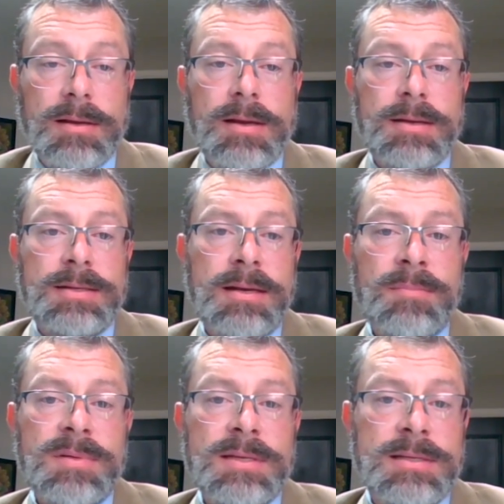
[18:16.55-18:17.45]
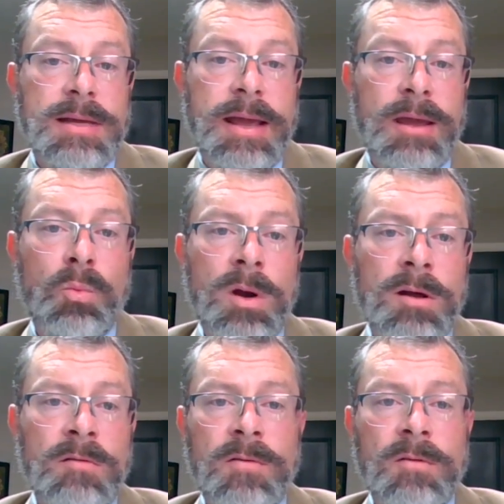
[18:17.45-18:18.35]
Contempt is a
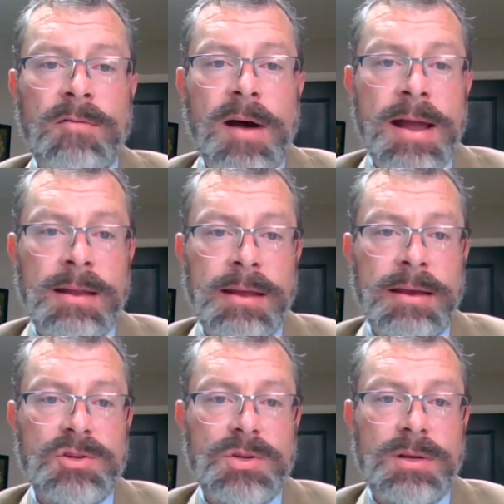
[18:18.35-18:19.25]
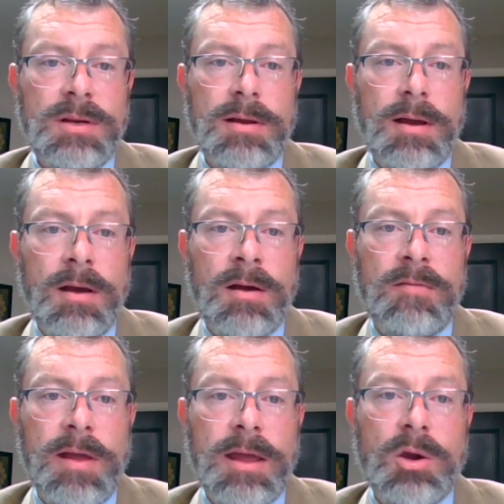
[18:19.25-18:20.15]
willful violation
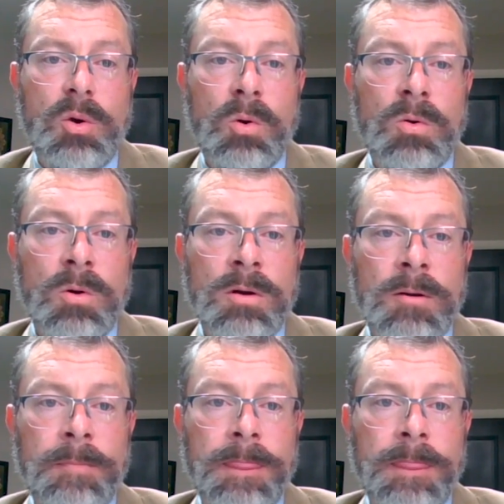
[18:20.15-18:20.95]
of a court order.